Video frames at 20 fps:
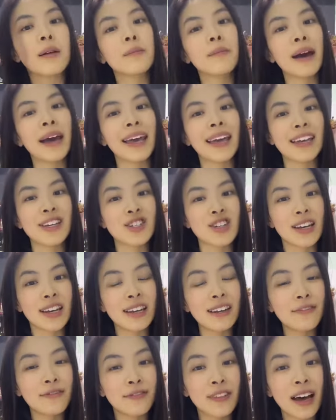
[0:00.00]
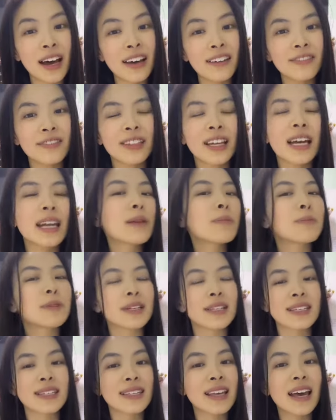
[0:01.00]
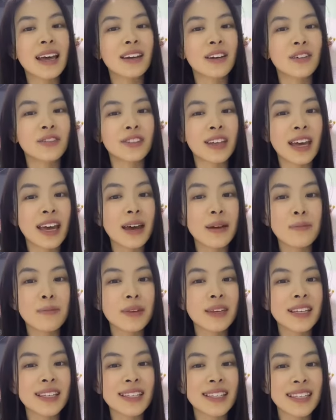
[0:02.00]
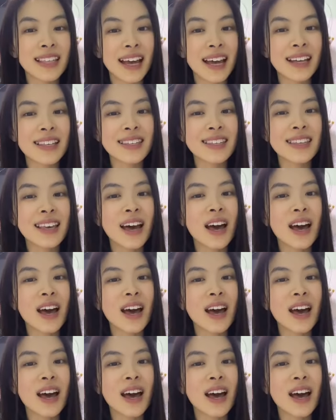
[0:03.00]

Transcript: By age 85, 90% of the happiest nuns